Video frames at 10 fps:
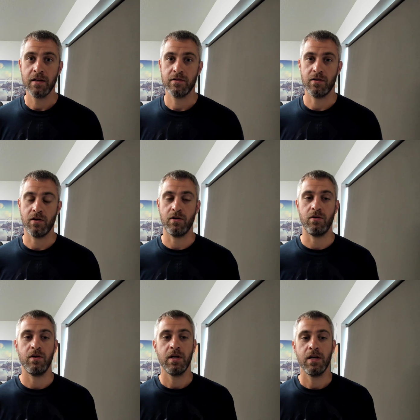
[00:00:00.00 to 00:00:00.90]

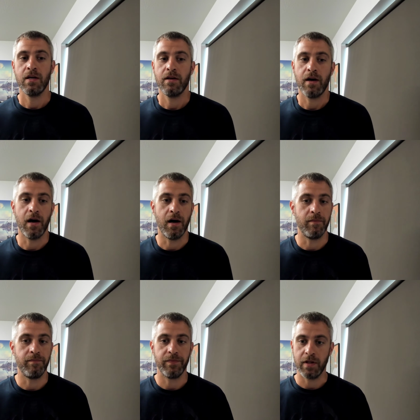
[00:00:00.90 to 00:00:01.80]
So
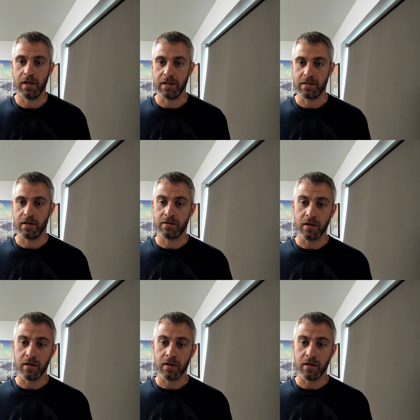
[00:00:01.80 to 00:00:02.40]
it's